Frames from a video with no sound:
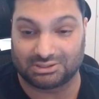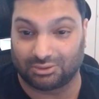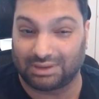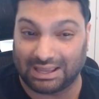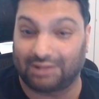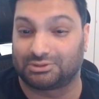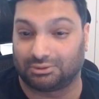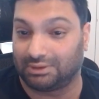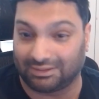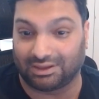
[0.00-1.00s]
So
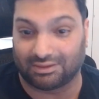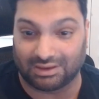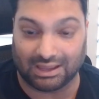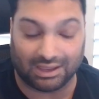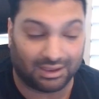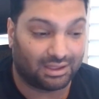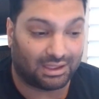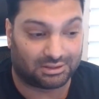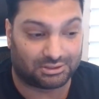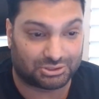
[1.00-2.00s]
counsel at the end of the day,
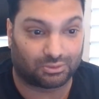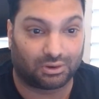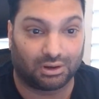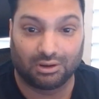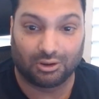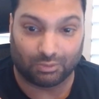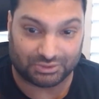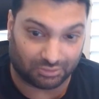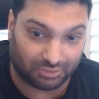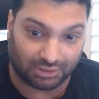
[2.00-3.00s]
and in short, what
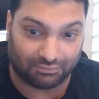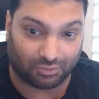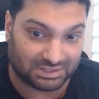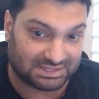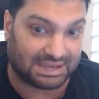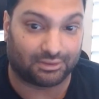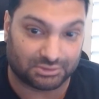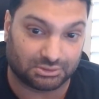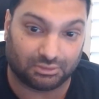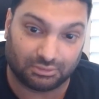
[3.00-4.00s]
you're looking for is
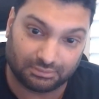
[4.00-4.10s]
counsel.